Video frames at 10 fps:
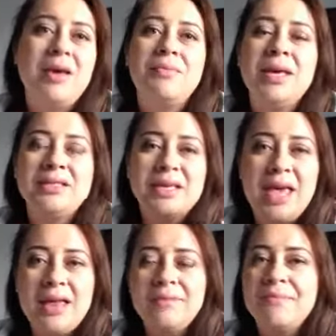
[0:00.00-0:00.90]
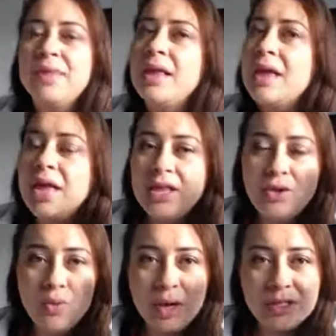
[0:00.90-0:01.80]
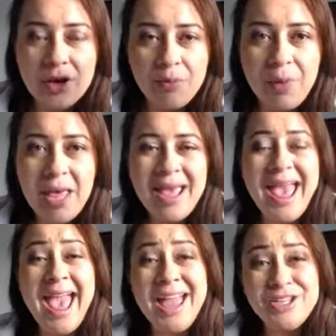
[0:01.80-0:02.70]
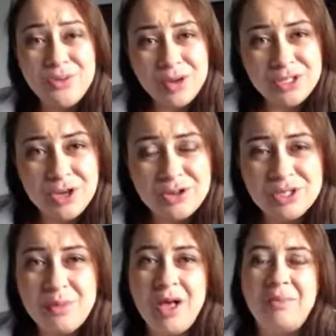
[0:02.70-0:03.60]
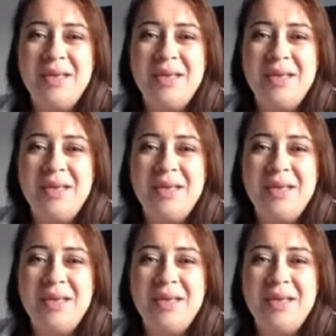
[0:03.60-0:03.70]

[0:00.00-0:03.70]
Because again, you want to go big and you want to go small,